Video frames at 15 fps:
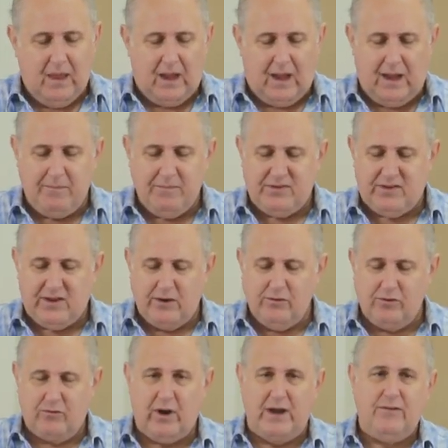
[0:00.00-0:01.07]
I'm so
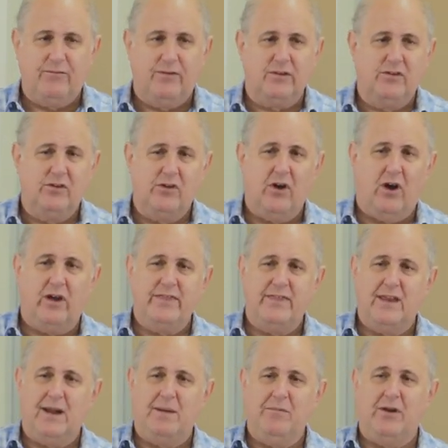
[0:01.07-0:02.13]
grateful to God
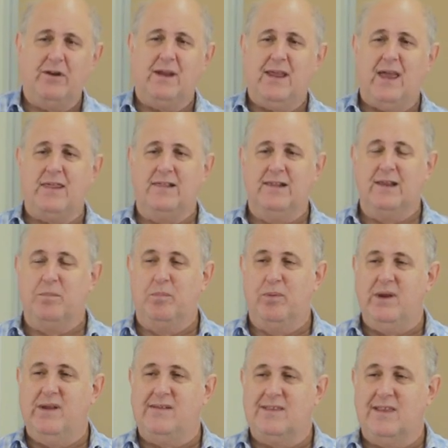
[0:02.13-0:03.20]
that I'm not a Catholic
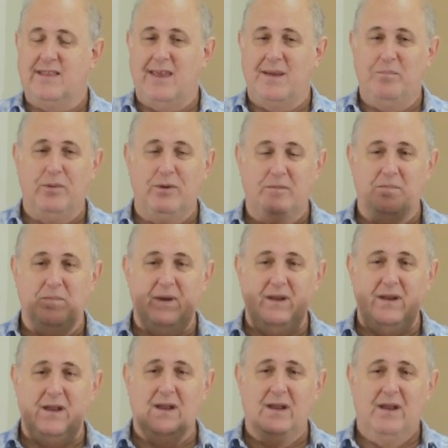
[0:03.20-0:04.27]
priest, that they put me
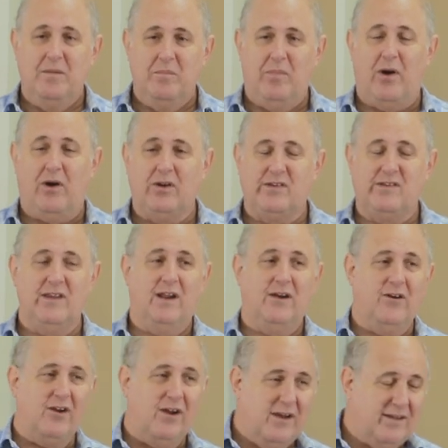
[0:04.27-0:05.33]
in a box and I've
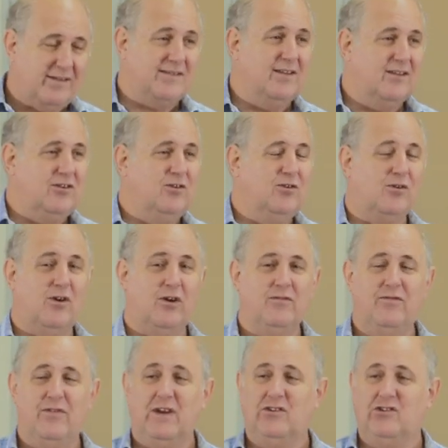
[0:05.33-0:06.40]
got to listen to your
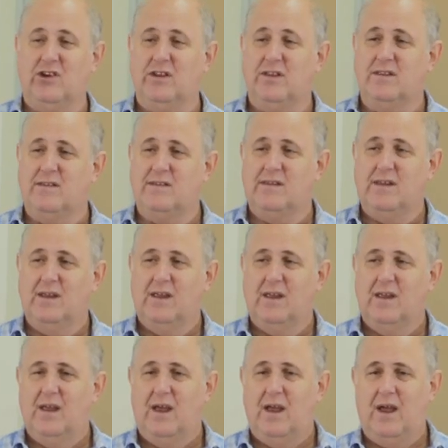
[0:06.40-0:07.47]
confessions.
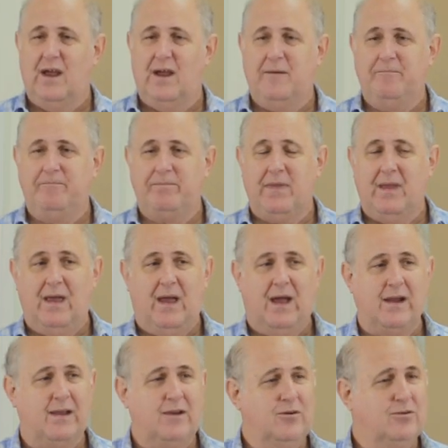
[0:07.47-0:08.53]
I
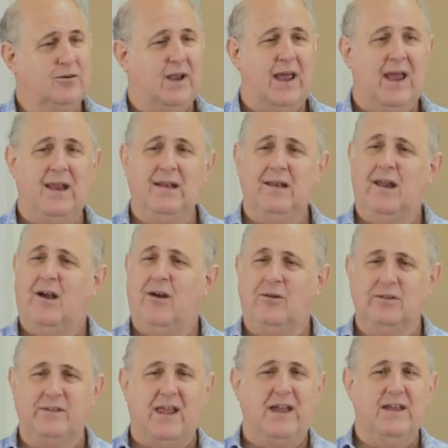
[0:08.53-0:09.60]
couldn't handle a
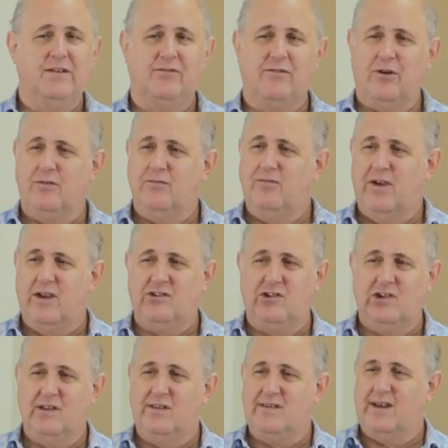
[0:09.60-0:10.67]
whole day of
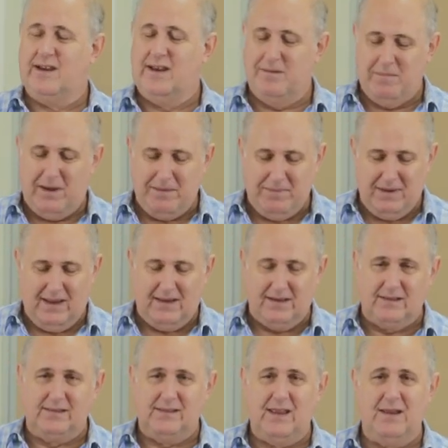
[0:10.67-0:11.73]
confessions. I can maybe
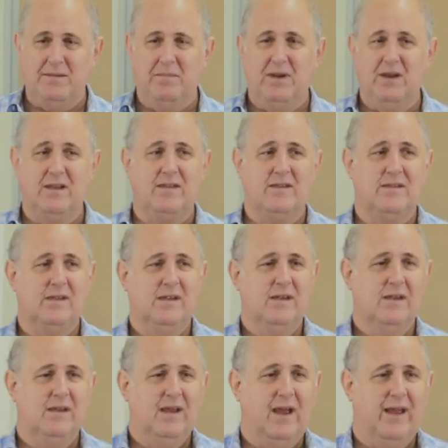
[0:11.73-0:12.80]
handle 10 minutes
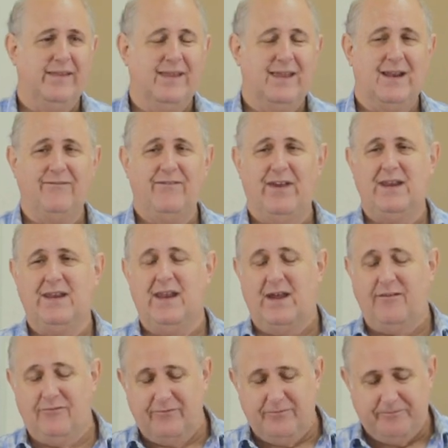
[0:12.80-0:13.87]
and then I've had
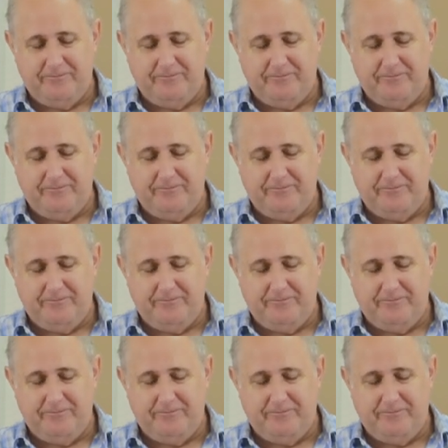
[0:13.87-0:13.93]
enough.